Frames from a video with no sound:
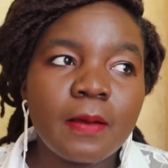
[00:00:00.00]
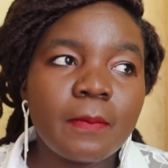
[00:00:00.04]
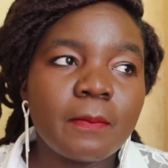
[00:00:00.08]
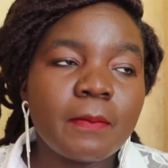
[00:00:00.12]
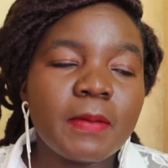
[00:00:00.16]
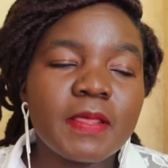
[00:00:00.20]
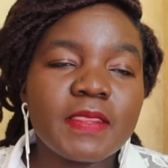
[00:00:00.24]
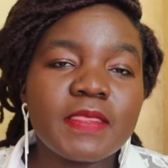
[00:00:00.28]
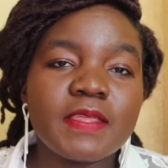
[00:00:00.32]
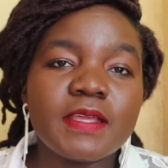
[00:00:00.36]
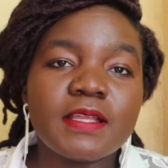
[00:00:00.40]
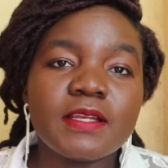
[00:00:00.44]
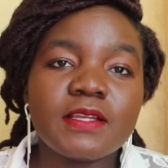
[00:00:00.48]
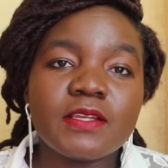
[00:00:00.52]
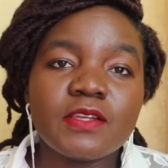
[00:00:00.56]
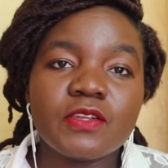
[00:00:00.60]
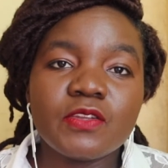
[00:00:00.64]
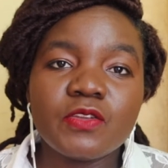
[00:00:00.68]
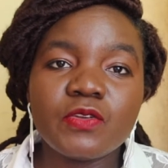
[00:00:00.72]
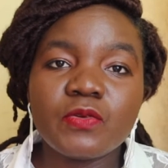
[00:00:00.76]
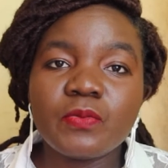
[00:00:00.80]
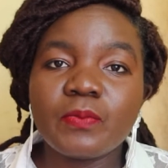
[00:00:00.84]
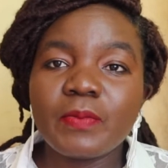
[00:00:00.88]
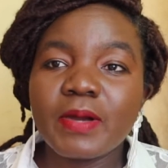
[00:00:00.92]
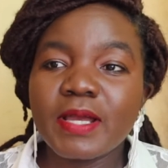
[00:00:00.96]
but then
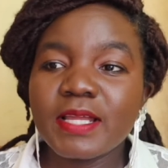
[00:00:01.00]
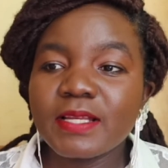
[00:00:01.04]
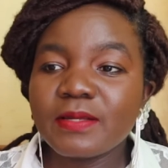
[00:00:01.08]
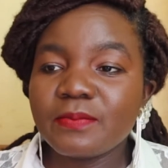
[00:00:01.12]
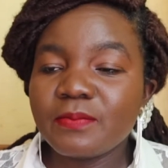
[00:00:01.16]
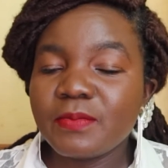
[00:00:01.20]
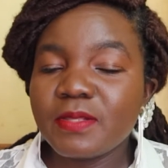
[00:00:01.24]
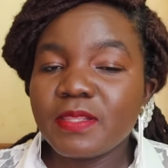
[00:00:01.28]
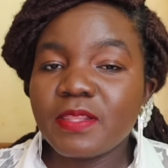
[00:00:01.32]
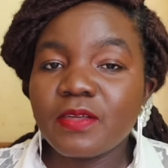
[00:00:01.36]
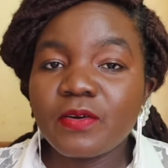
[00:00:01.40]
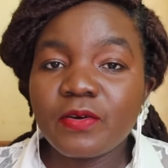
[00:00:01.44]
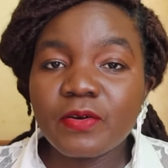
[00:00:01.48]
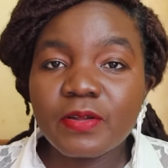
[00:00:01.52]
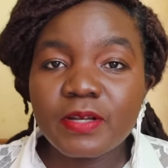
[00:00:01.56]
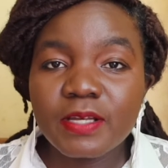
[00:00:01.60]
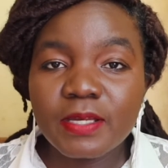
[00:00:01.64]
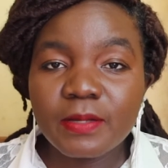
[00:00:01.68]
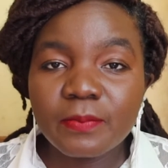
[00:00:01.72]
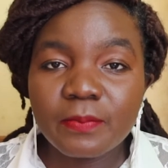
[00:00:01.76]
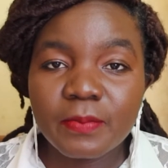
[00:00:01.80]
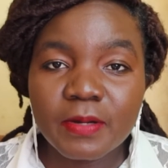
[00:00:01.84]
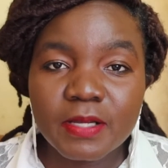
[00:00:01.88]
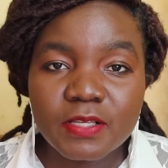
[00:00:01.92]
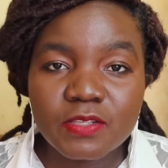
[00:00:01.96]
you might be the
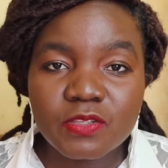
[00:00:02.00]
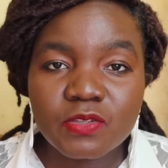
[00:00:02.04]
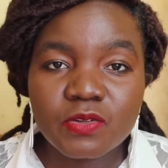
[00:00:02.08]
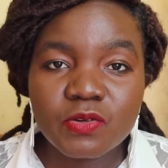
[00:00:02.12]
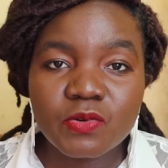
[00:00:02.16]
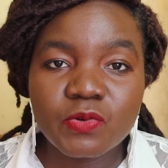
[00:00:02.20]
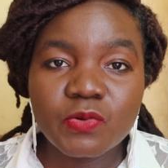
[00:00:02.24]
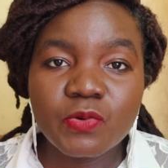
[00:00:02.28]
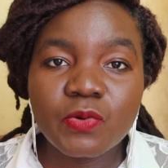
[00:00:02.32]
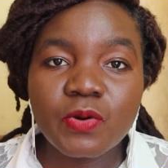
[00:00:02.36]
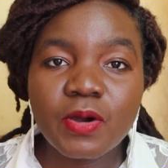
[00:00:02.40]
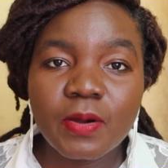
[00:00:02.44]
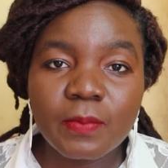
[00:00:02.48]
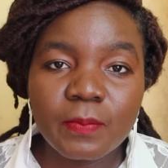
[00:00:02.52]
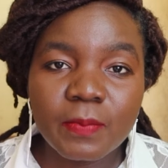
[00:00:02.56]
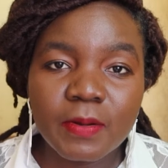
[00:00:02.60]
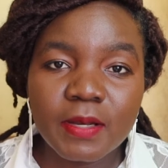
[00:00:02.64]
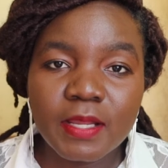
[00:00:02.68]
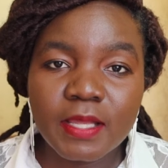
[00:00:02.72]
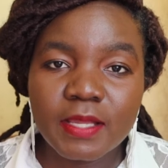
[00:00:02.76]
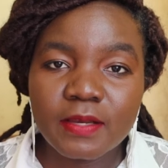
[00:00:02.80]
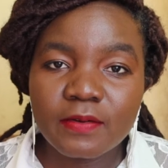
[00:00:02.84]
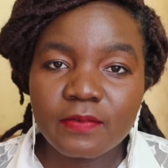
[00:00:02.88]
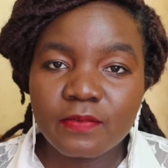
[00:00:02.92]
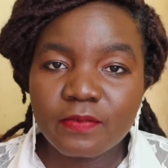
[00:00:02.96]
only person who
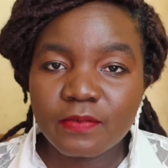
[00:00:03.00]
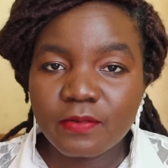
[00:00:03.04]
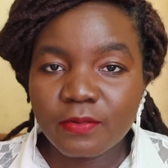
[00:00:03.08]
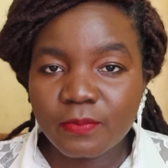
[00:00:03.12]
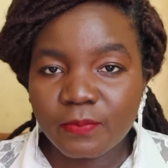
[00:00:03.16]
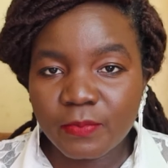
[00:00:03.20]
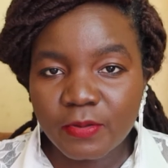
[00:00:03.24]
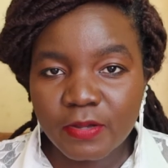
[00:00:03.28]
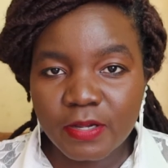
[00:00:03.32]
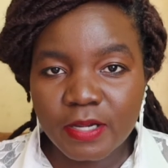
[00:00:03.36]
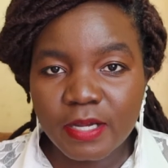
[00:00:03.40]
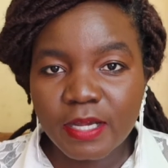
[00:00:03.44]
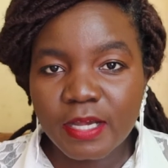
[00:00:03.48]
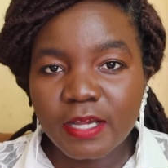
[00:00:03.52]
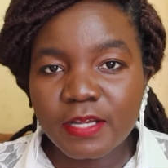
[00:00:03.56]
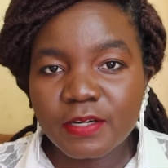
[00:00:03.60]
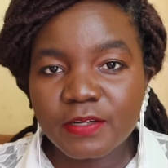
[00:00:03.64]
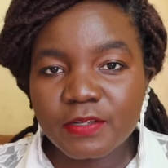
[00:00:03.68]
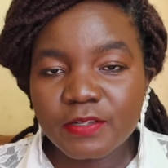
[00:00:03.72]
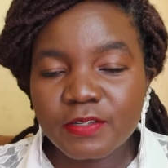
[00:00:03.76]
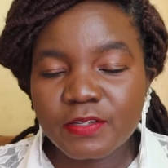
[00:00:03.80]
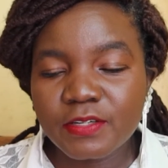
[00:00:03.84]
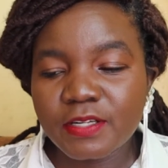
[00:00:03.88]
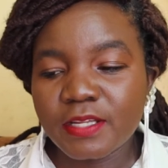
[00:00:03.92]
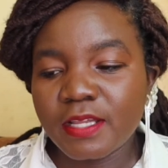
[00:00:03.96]
applied from your
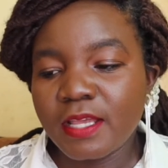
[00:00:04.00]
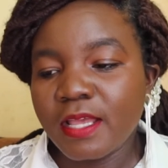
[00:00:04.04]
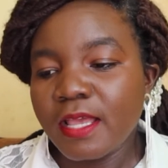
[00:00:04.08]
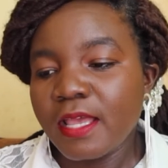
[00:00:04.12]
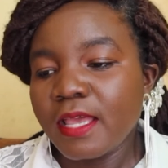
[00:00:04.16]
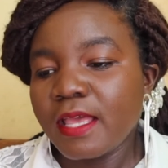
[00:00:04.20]
country